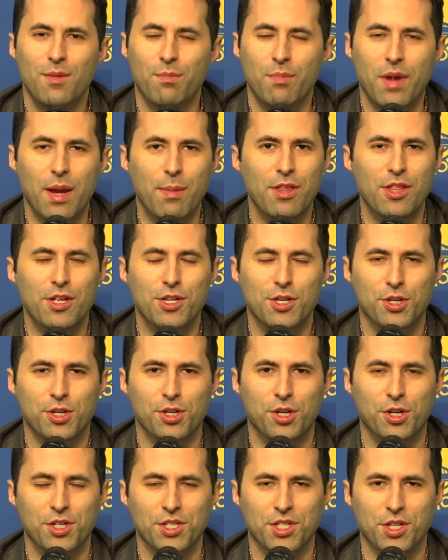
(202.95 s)
Maybe
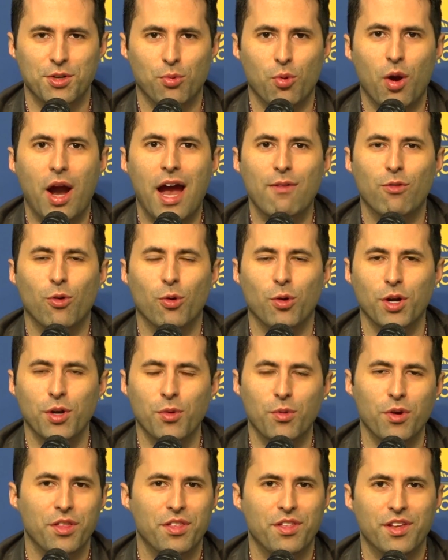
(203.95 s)
there's a rivalry
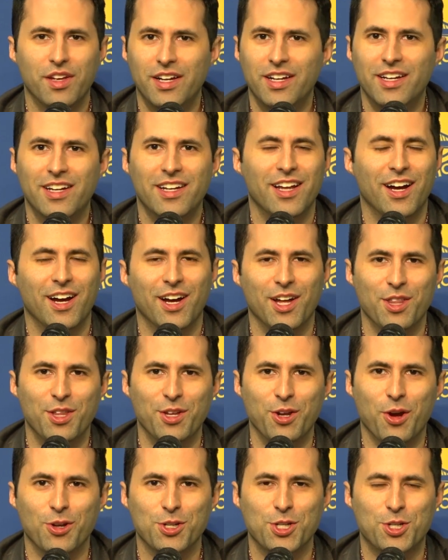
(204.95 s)
with
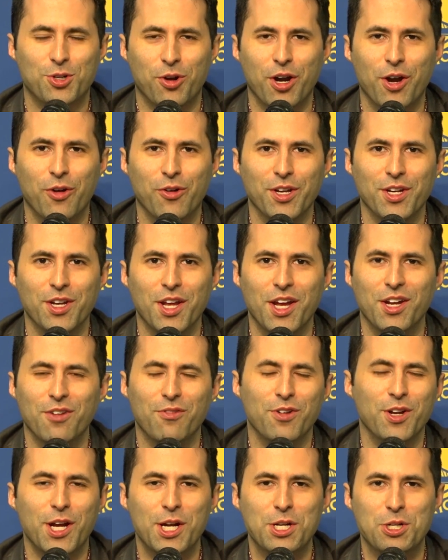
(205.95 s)
the Australian
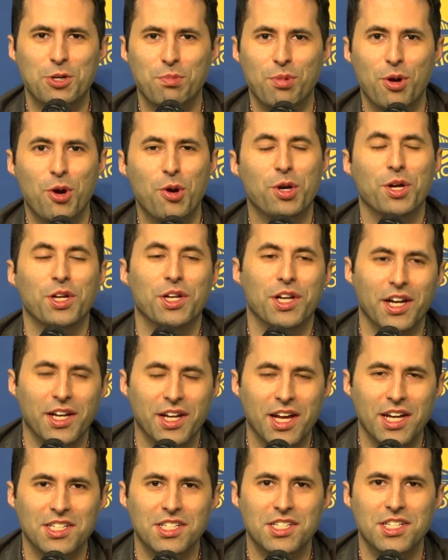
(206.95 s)
native and Andrew Bogut
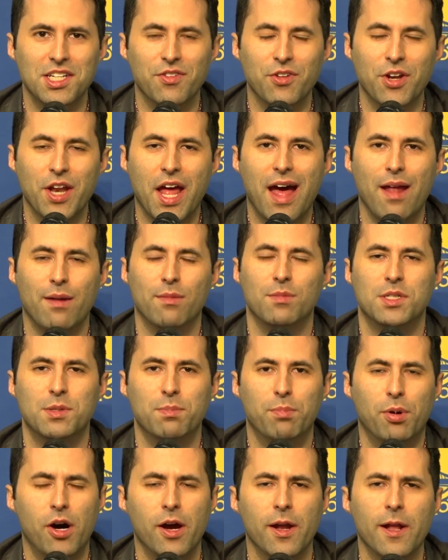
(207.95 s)
against Steven Adams,
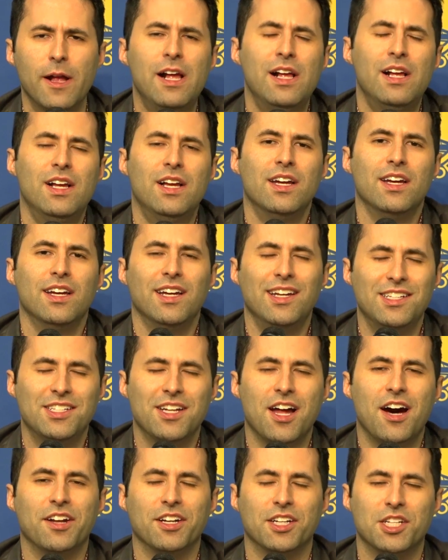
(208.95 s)
but he's
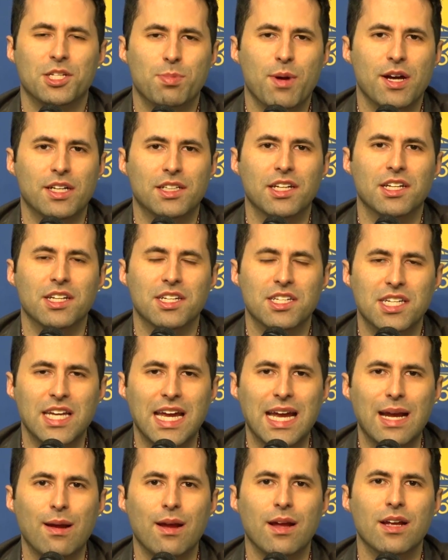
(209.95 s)
not expected
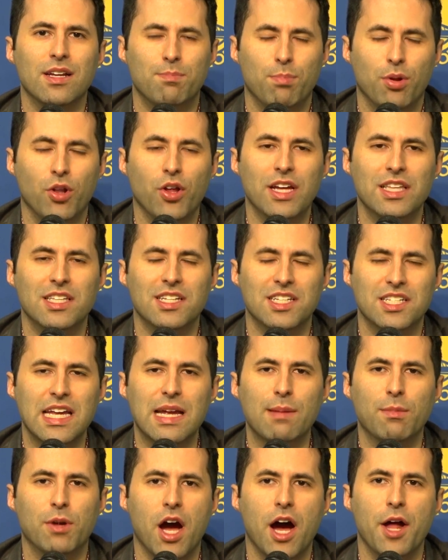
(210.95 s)
to play the
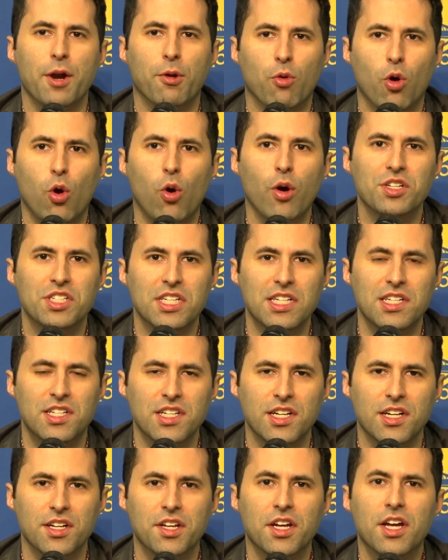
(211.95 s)
same kind of role as he
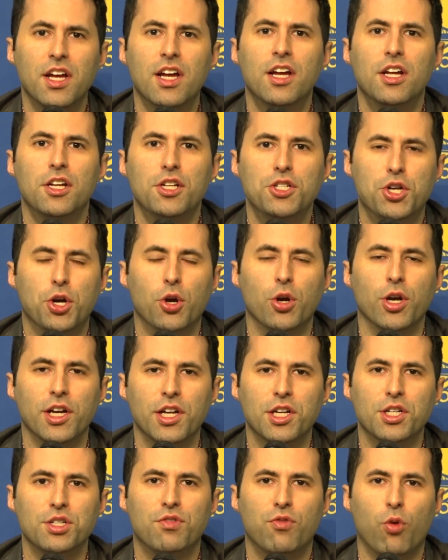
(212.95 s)
did during
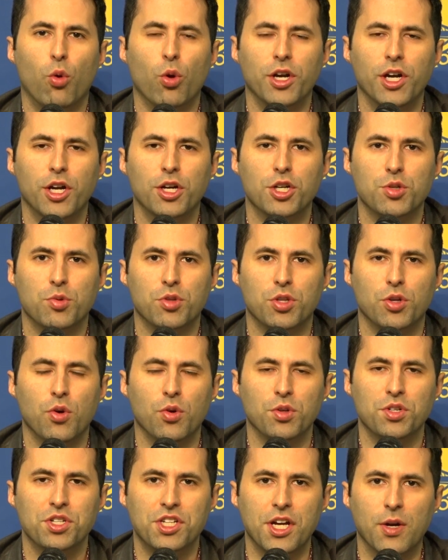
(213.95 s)
his 4 years with the
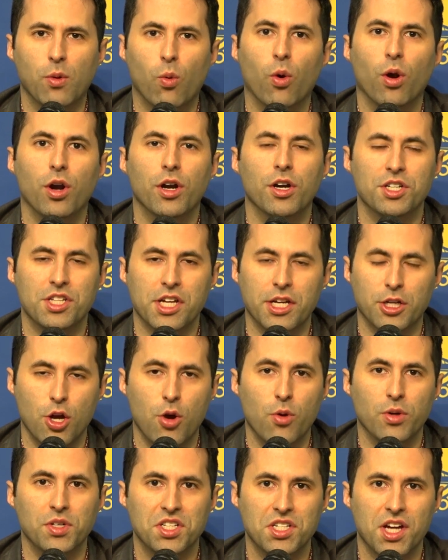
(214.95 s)
Golden State Warriors that
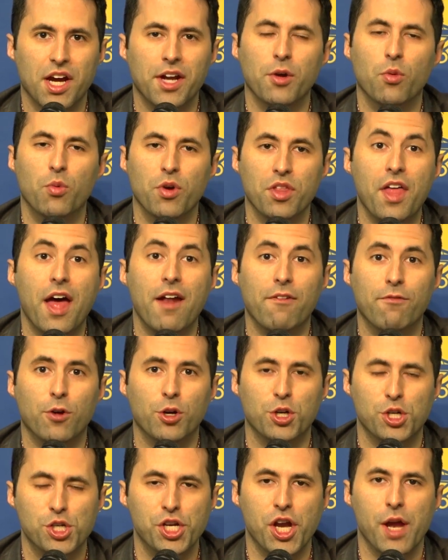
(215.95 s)
coincided with that
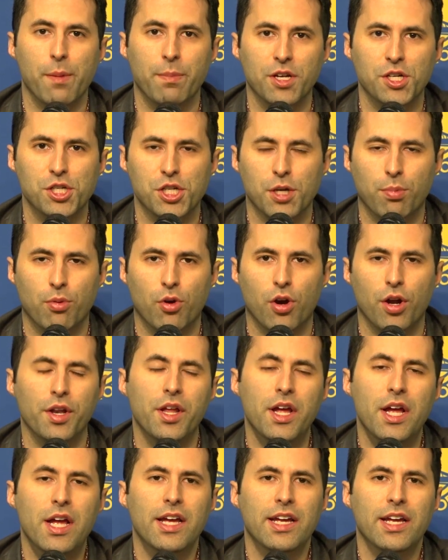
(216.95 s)
first championship run